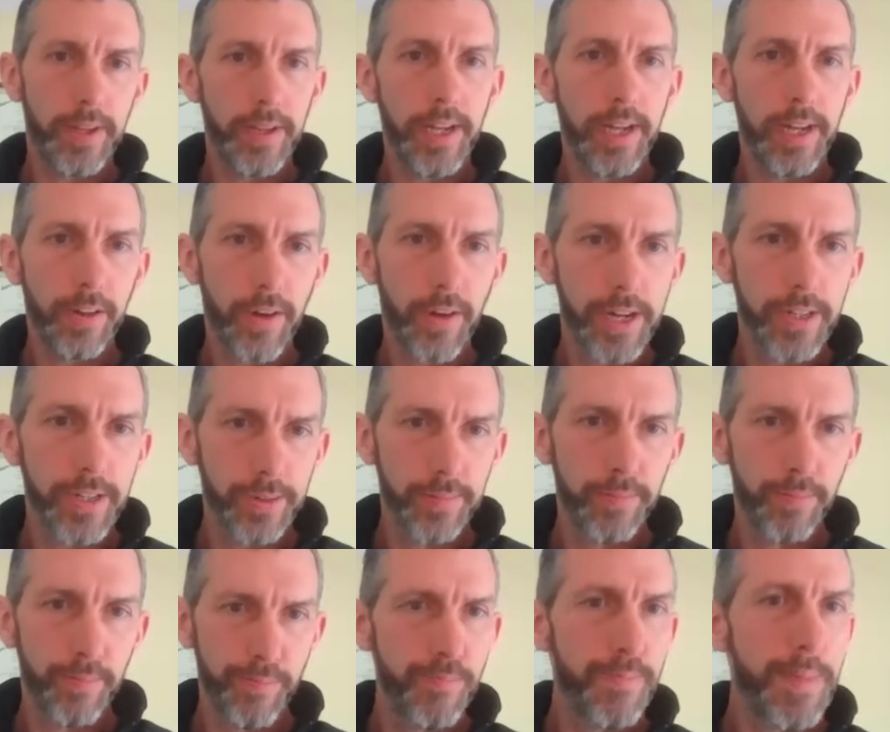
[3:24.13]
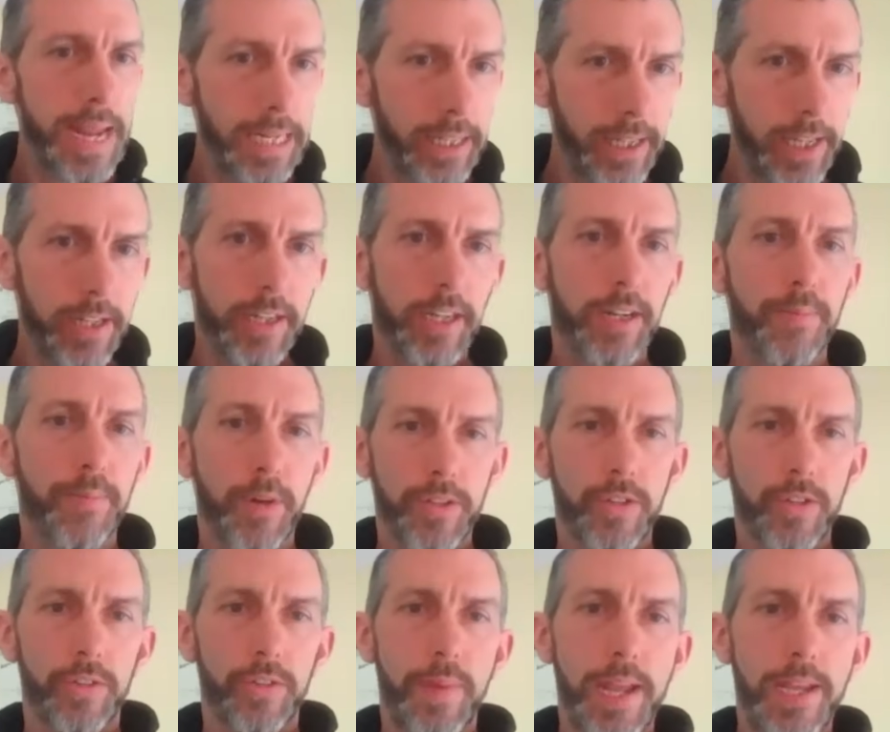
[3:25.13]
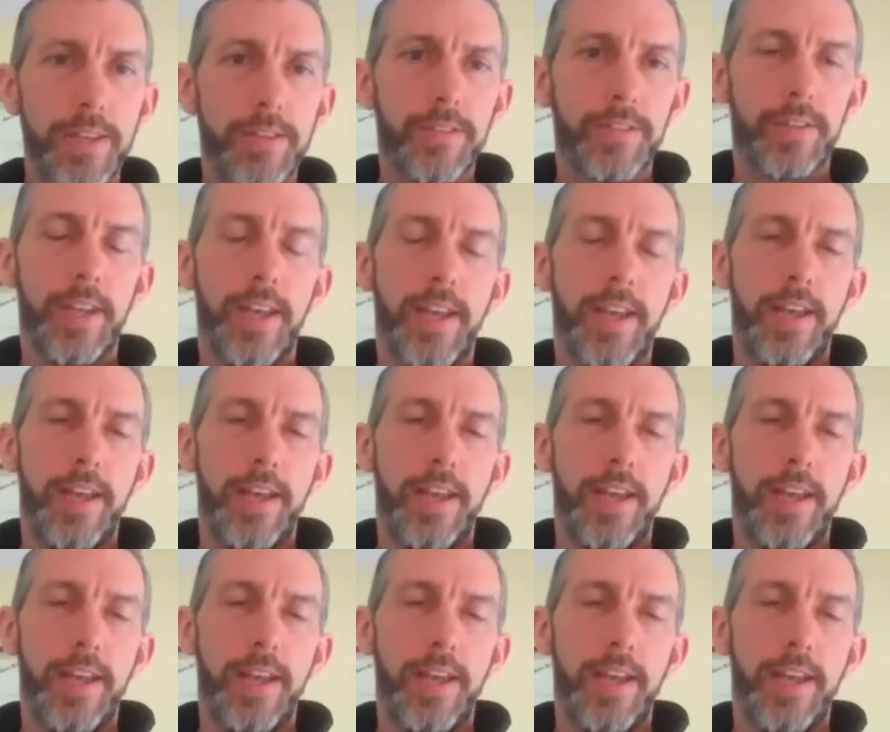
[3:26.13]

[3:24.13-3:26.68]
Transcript: integration, mainly into commercial space.